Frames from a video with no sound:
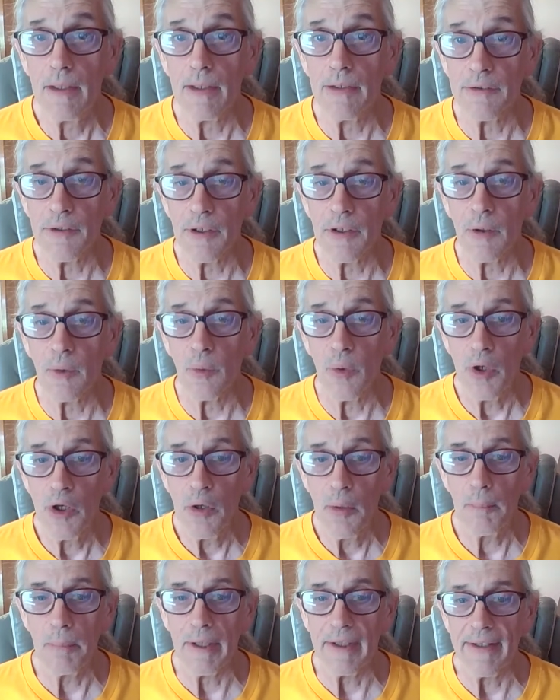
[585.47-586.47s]
And so,
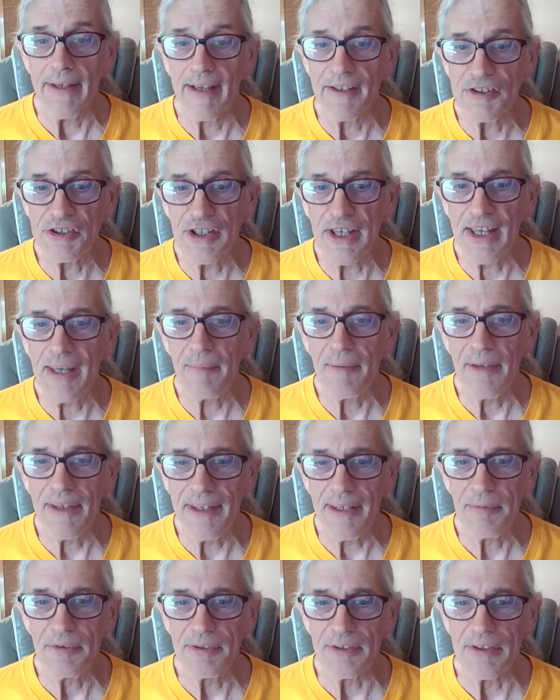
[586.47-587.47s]
but yet shame
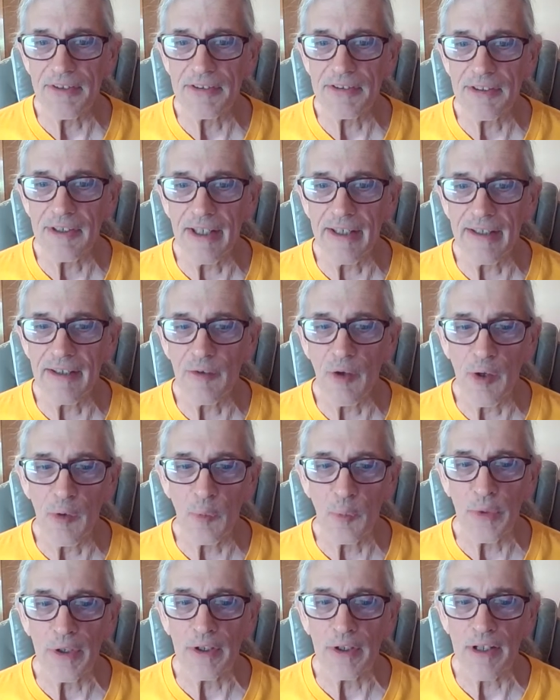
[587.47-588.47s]
keeps us,
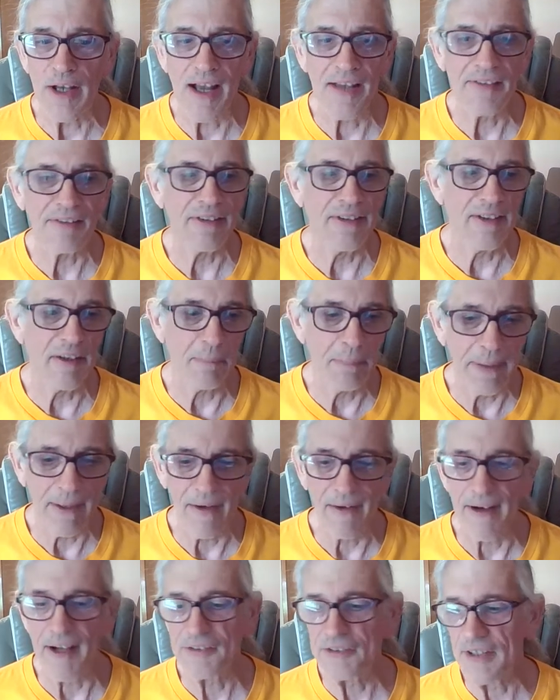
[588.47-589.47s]
and we're constantly
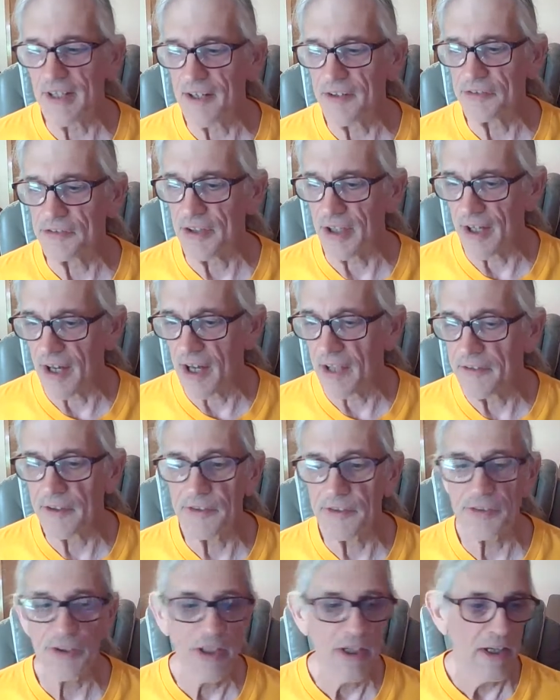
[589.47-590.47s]
comparing ourselves to
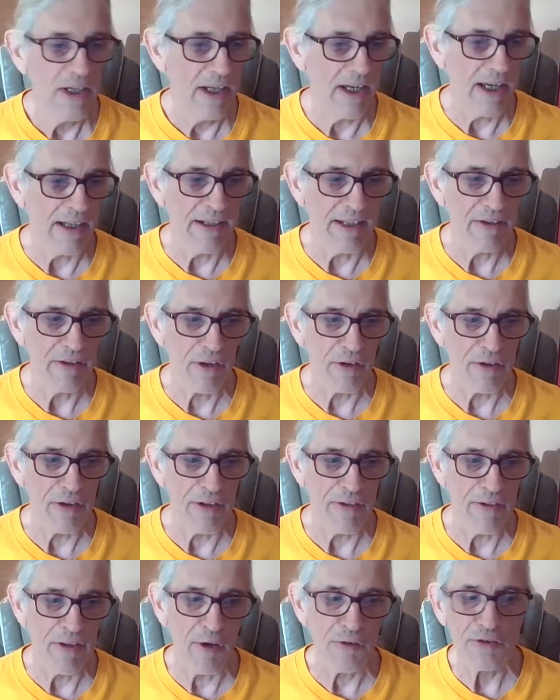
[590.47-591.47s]
others, and either
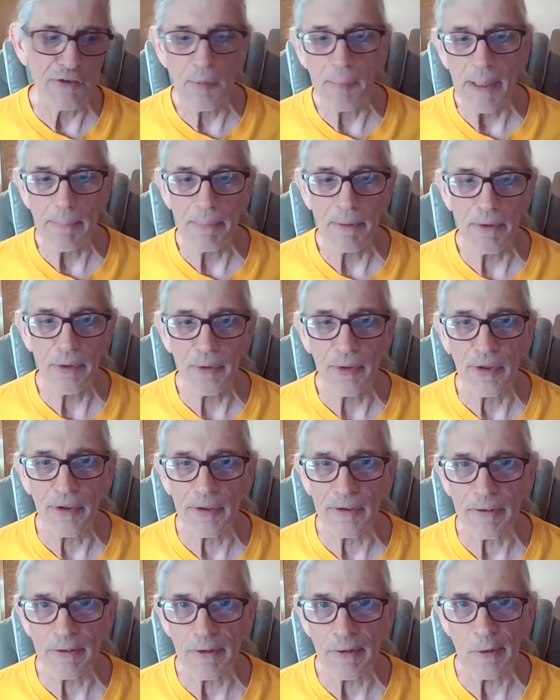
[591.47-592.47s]
those people who
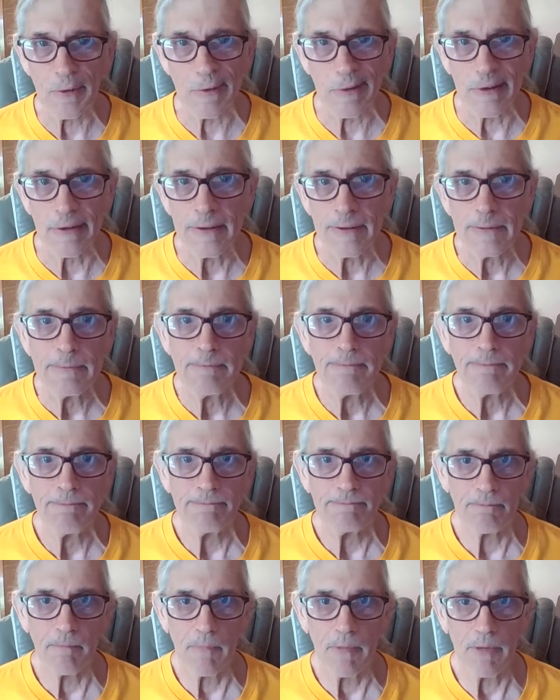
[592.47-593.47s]
are
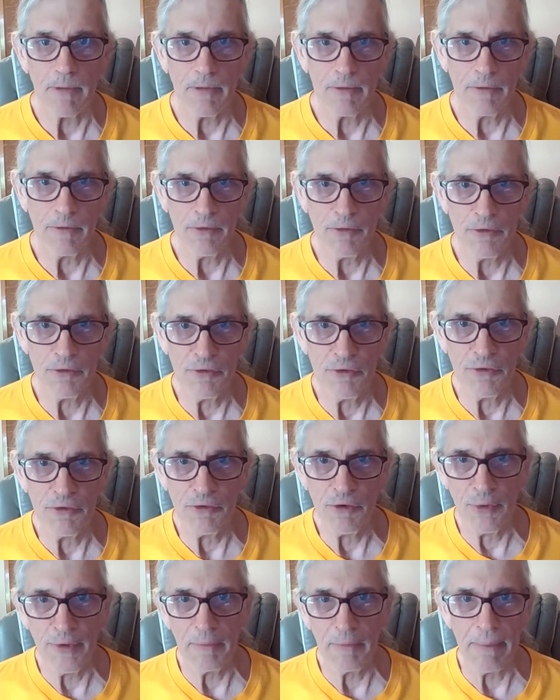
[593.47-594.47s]

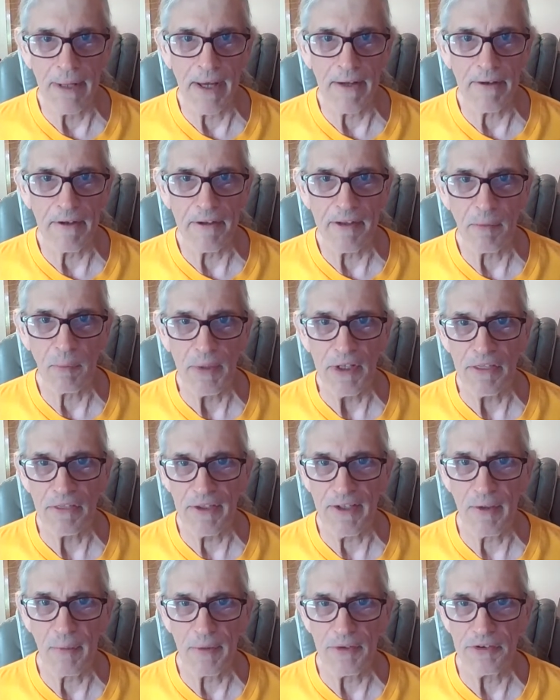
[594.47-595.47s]
doing better than we
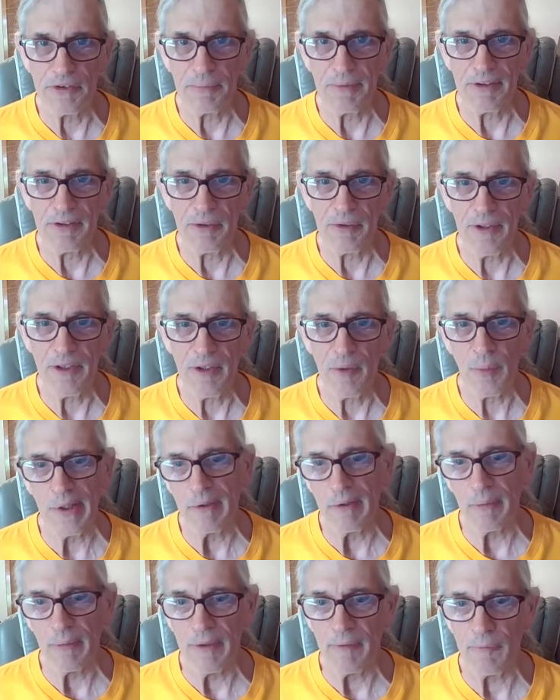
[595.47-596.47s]
think we should be doing.
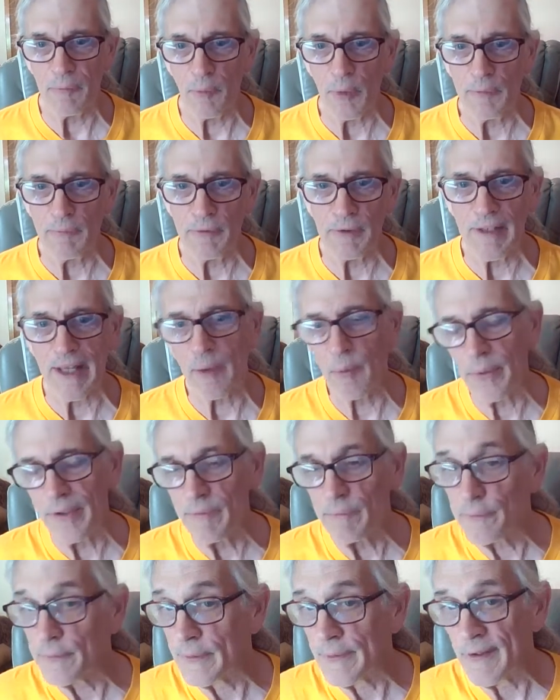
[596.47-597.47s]
We feel like
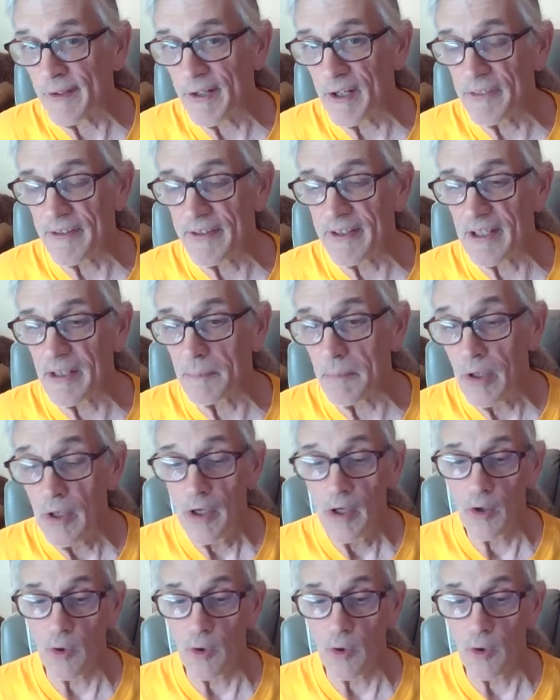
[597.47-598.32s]
we're inferior to them.